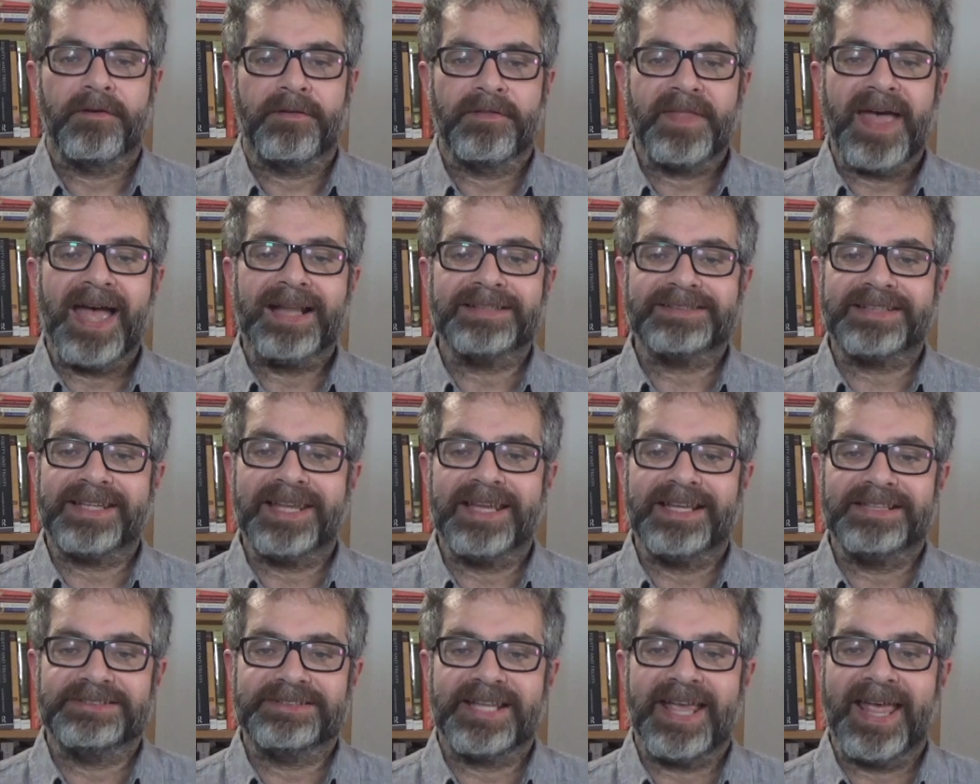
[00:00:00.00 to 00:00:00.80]
That
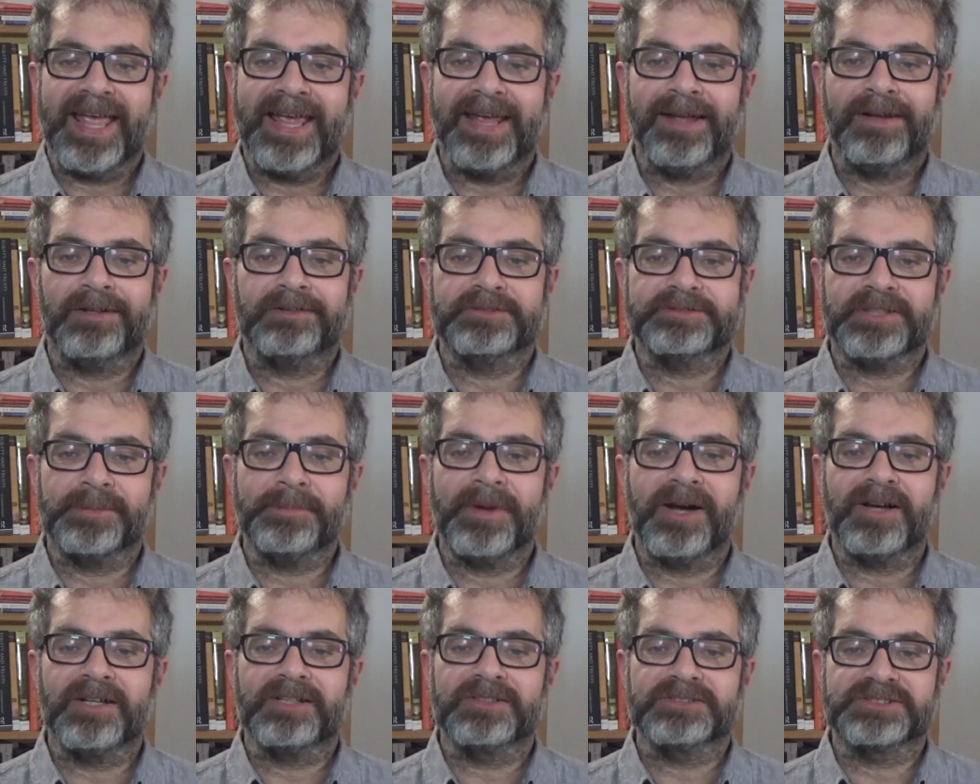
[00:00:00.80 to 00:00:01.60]
case held,
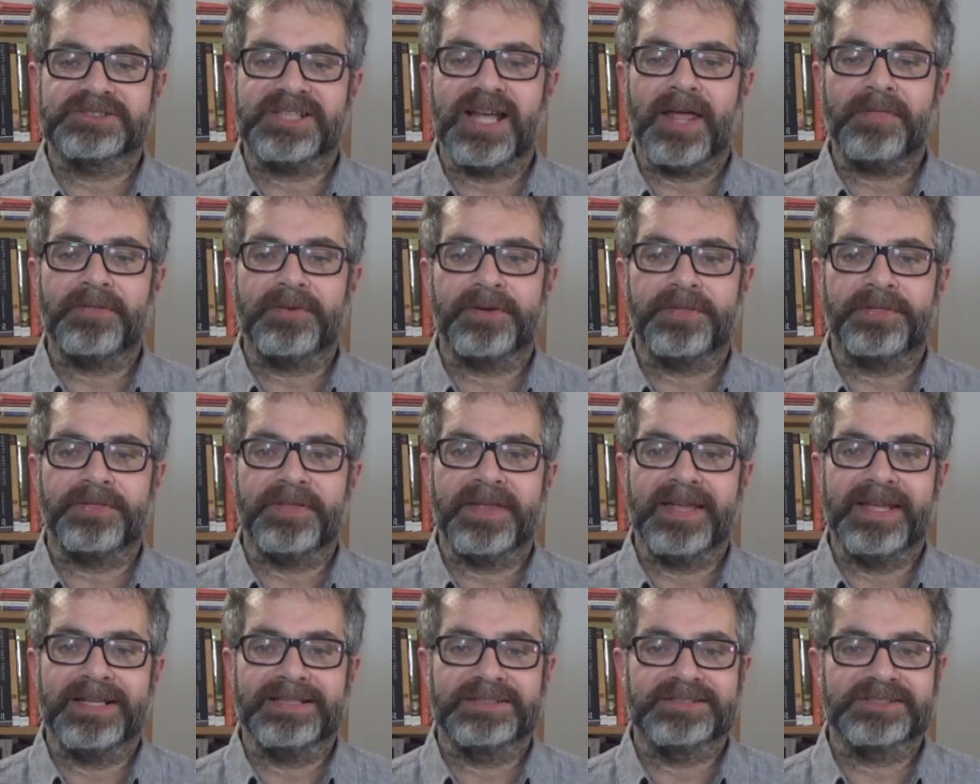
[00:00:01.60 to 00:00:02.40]
amongst other
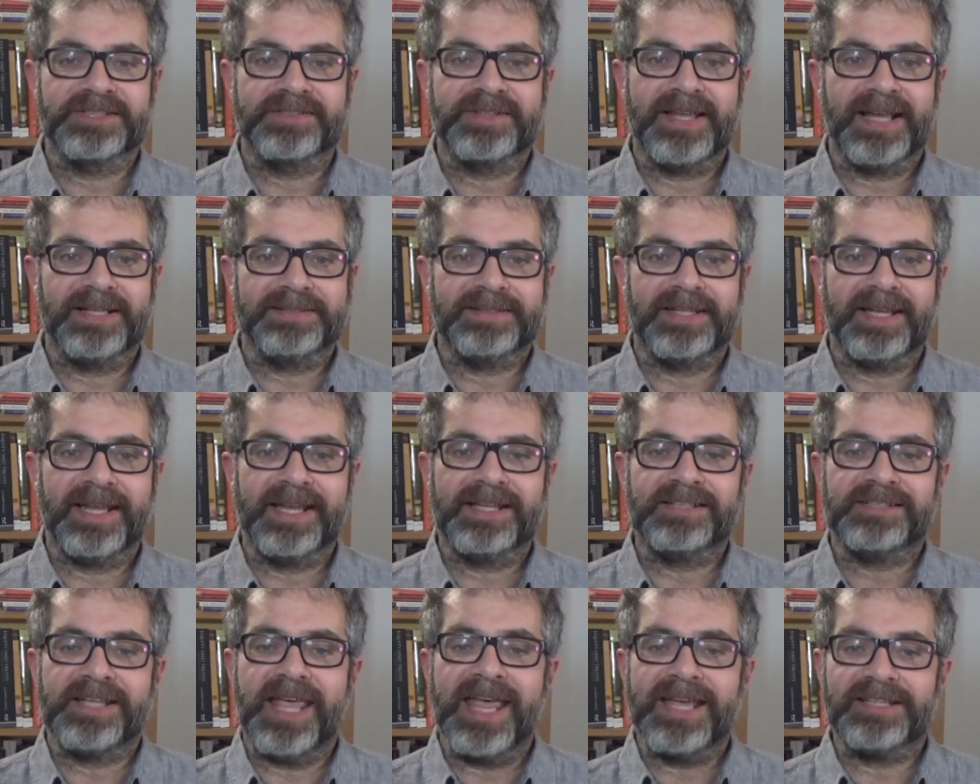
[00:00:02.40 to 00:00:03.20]
things, that
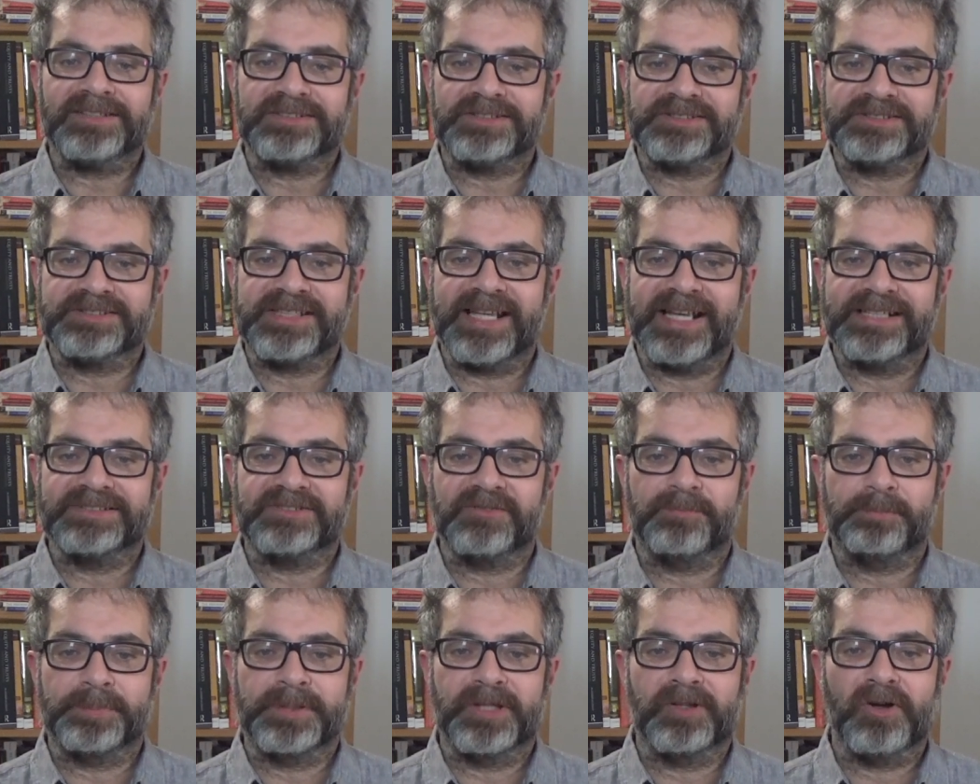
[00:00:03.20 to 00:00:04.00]

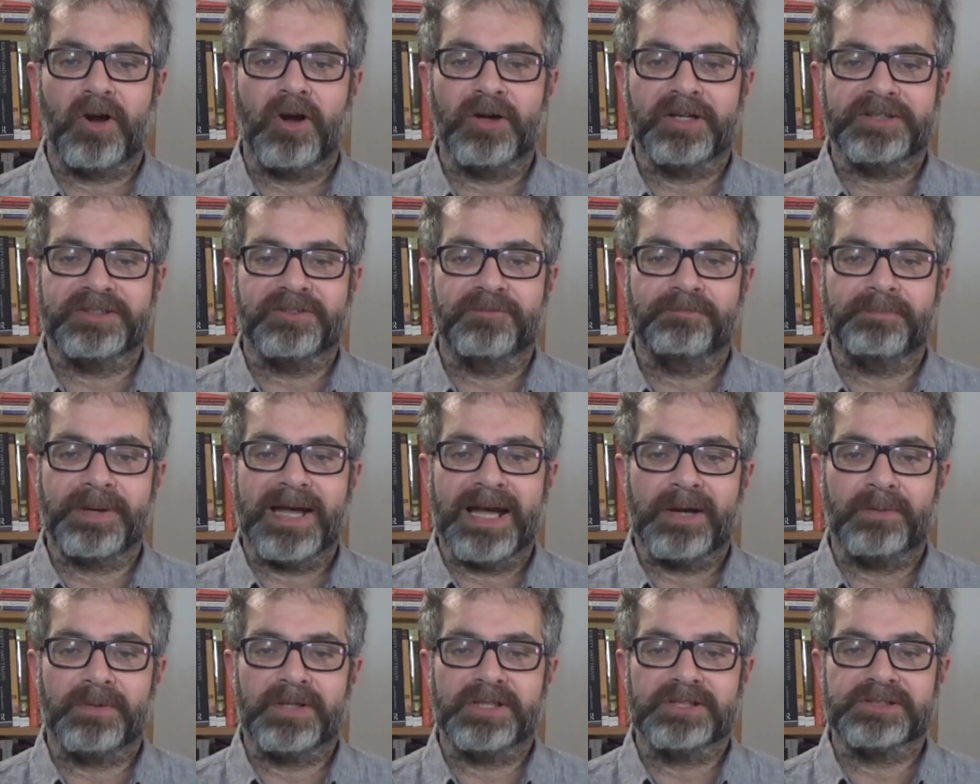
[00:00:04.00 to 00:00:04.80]
exercise of prerogative
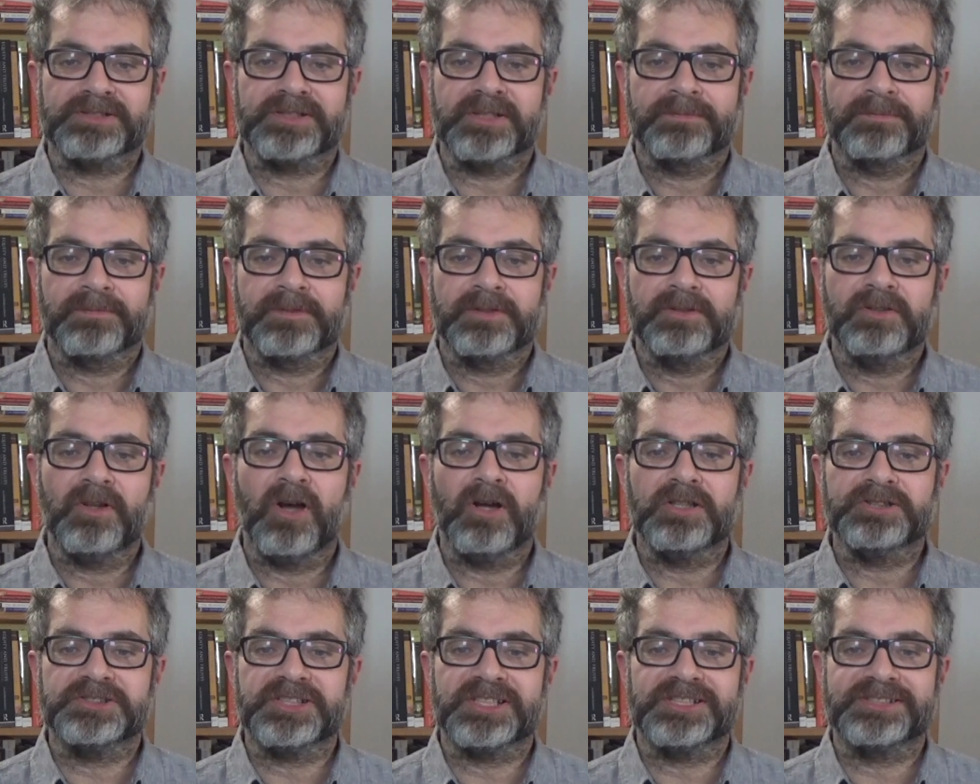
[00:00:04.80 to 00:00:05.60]
powers,
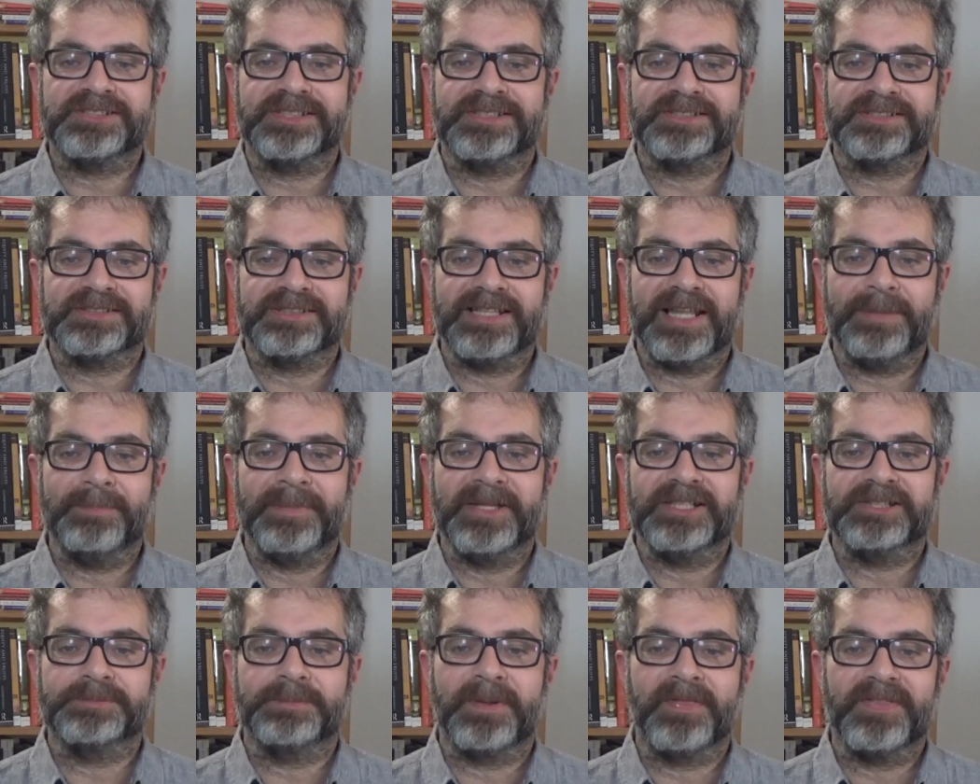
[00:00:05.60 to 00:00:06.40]
not just its
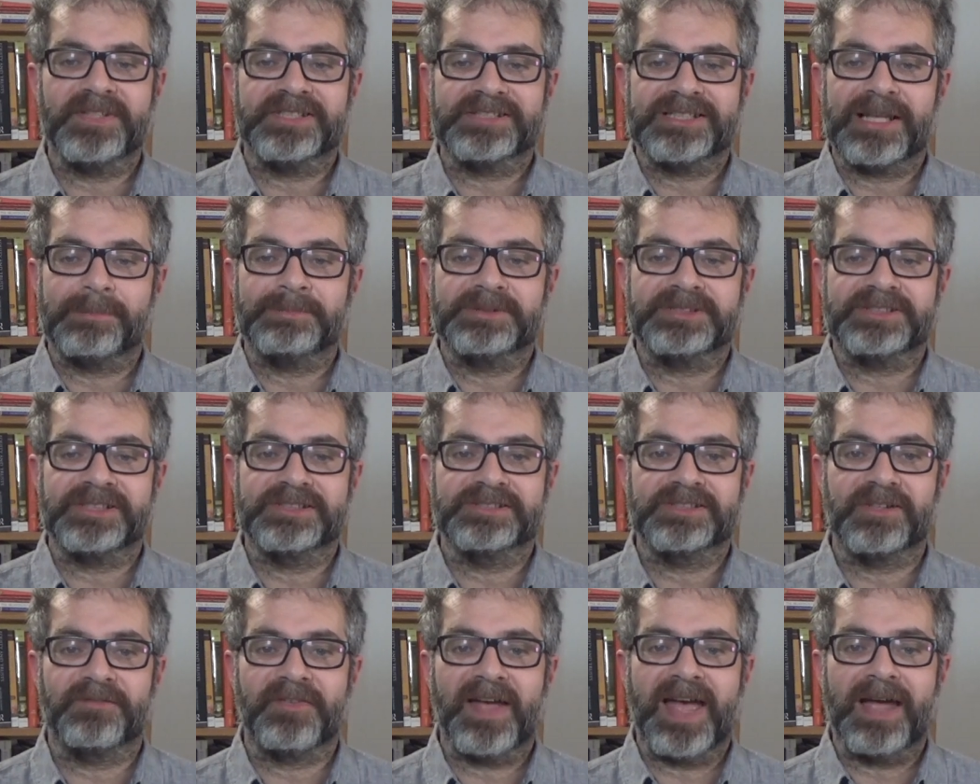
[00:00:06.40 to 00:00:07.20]
limits, but the
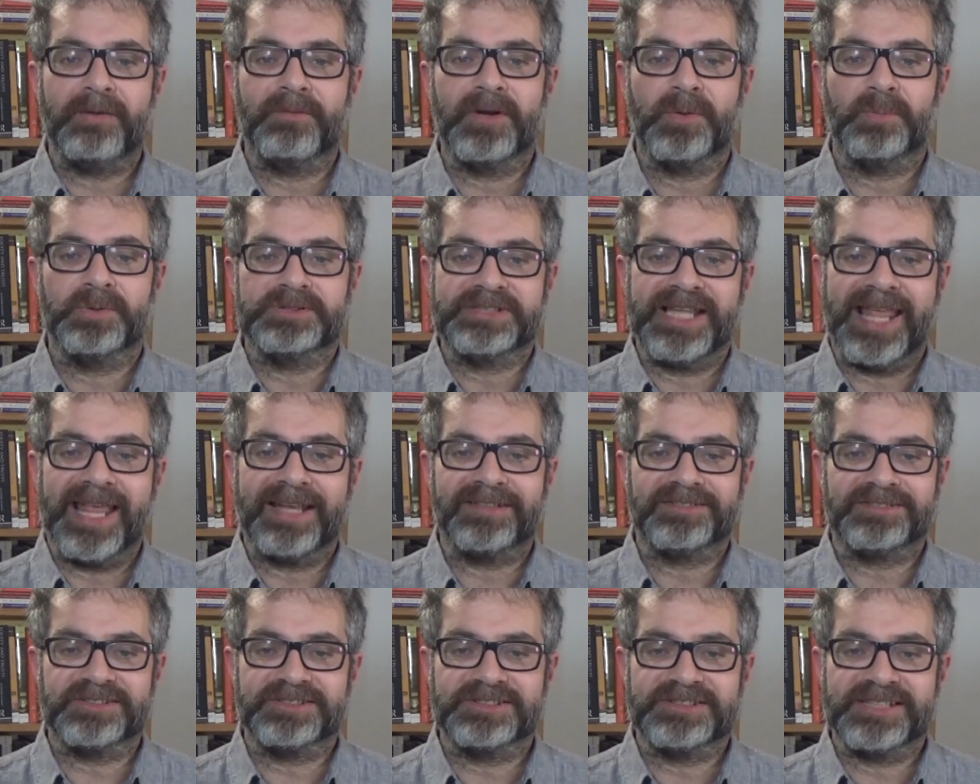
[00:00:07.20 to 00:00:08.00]
substance of how it was
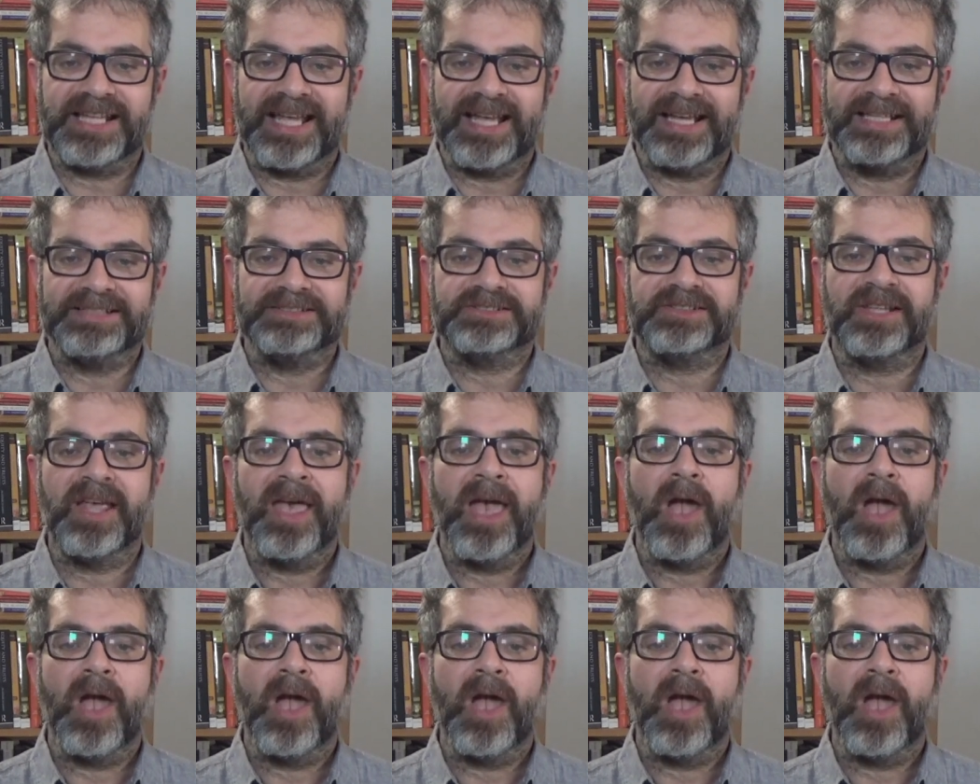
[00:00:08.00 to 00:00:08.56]
exercised,